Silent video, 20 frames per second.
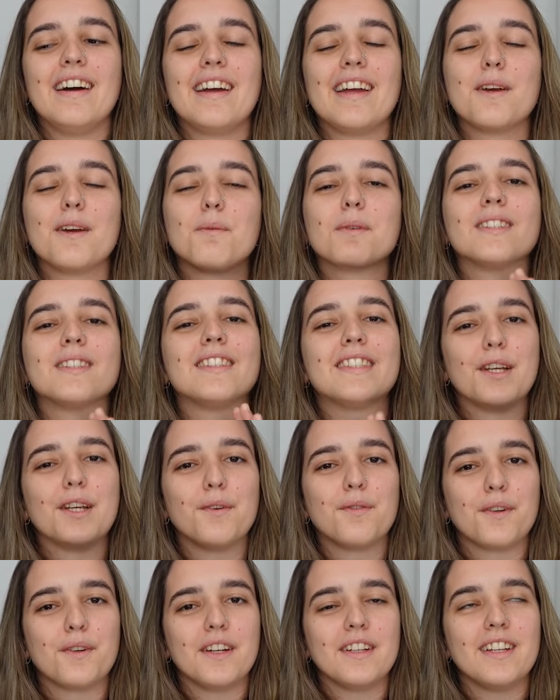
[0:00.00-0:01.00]
it was
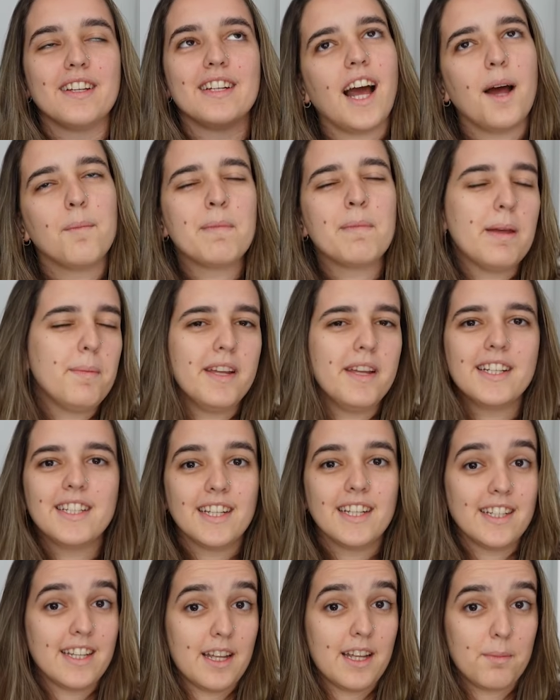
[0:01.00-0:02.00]
different. Maybe it
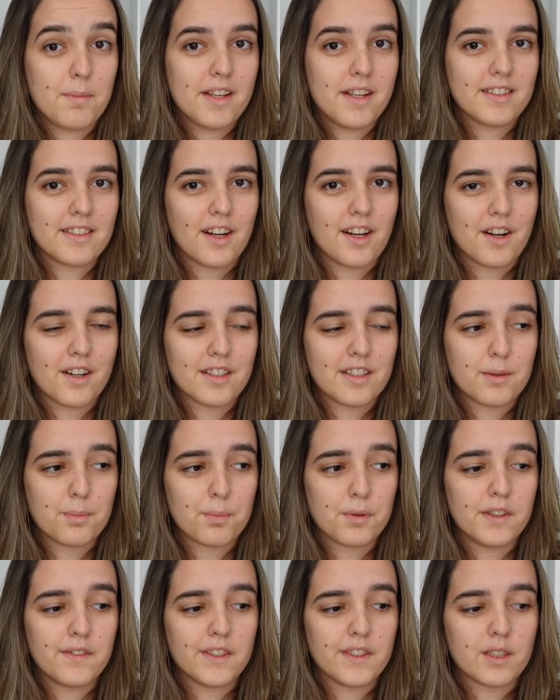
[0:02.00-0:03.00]
didn't hit me as hard as the
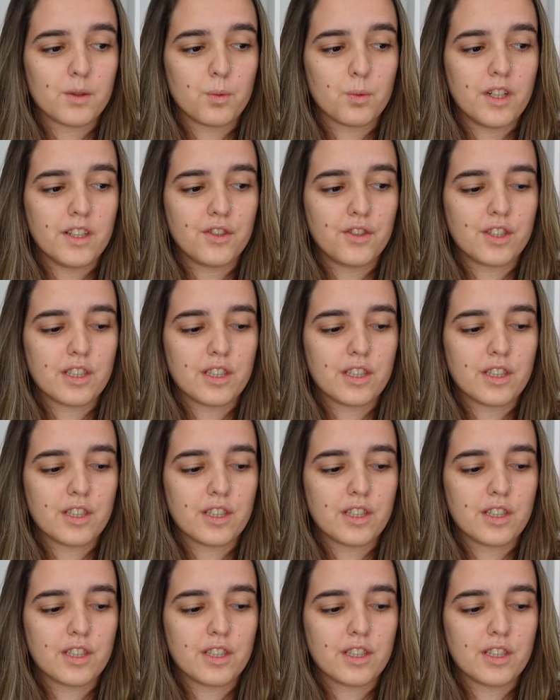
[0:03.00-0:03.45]
previous one,